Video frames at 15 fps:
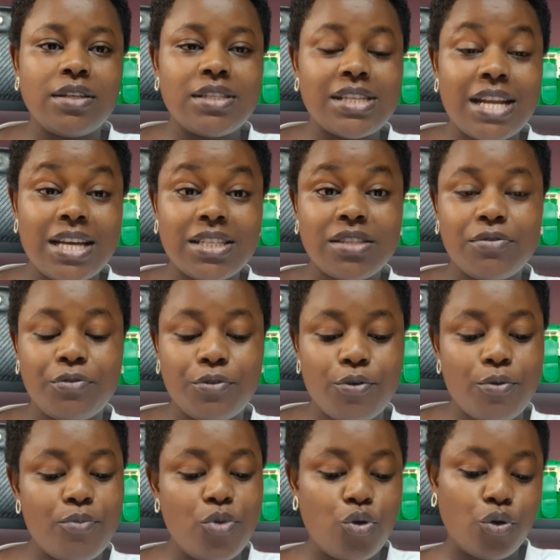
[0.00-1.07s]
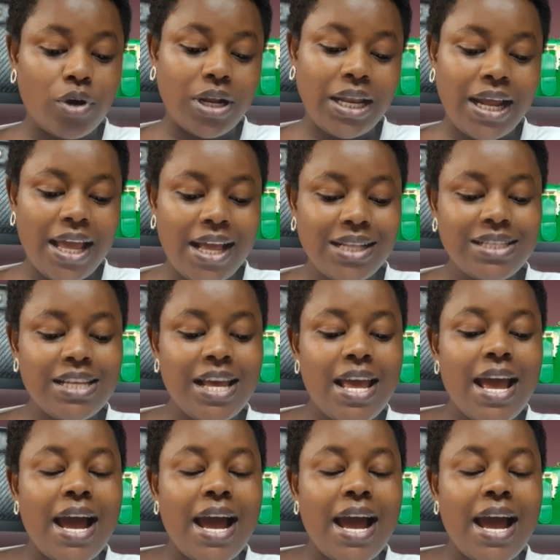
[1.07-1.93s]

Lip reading: trust from your clients.